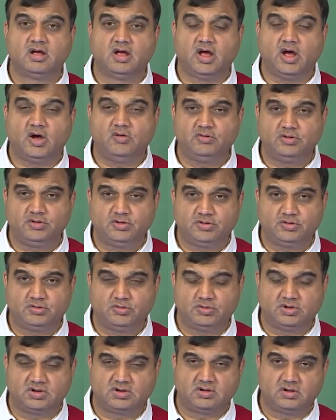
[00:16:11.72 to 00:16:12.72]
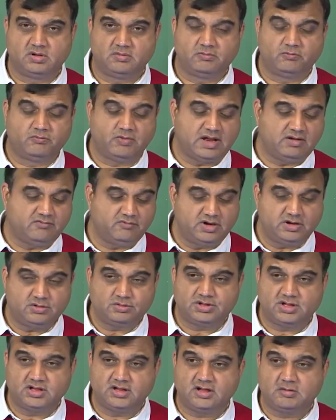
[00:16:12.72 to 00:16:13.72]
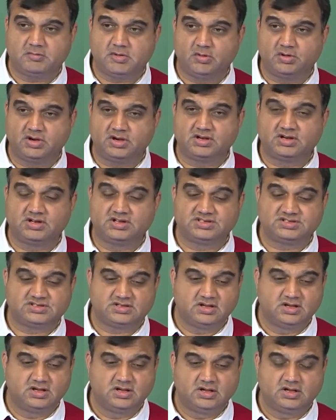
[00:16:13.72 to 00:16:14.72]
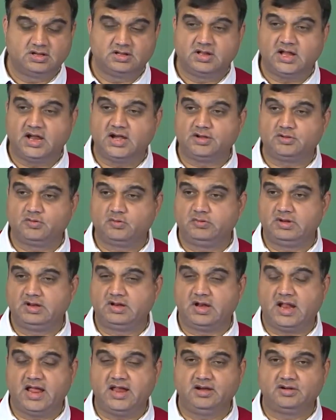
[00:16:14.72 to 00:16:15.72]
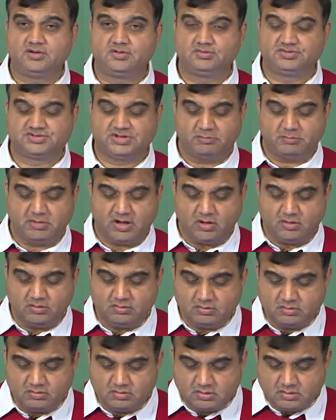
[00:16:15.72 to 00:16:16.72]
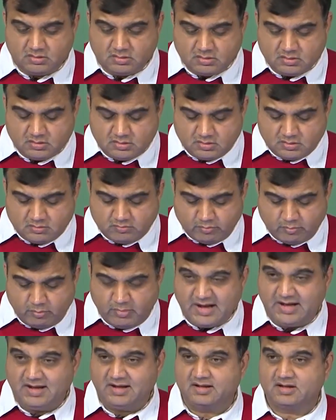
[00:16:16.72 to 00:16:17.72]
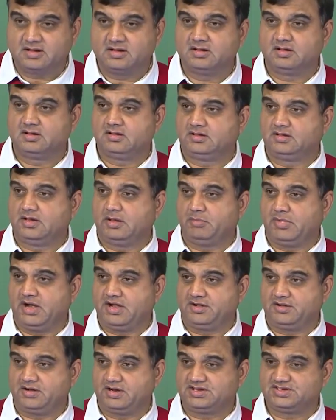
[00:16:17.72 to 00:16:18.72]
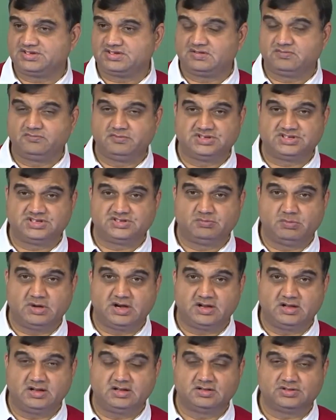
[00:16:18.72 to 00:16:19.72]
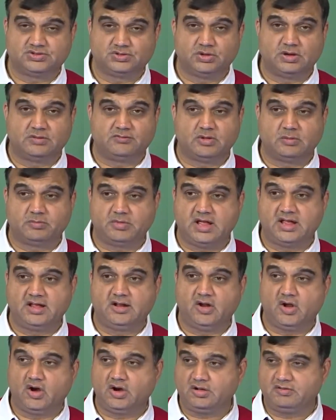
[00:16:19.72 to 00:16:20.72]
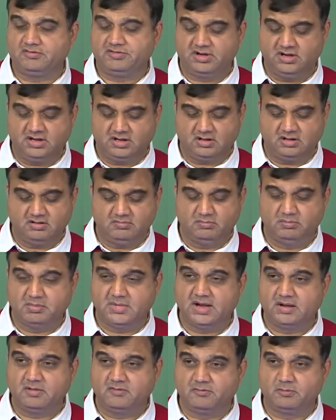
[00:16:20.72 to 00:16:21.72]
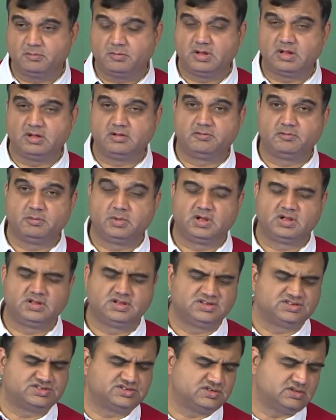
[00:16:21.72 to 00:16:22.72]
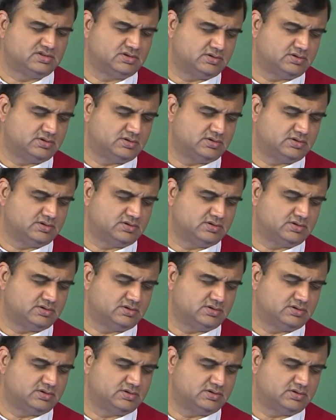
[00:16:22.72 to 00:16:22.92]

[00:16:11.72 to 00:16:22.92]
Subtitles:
How would you do it? One way to think about it is that you will like to somehow melt the matrix, which is metal. So, you have to apply a lot of heat, this